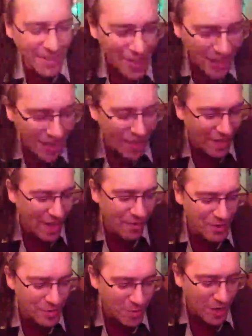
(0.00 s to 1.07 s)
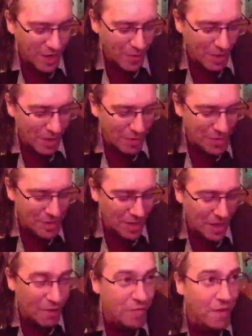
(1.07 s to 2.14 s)
No, that was really when it was a
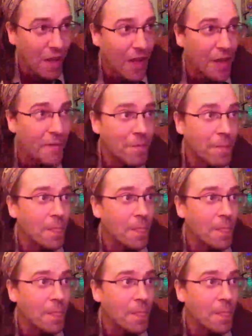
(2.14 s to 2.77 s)
lot of fun.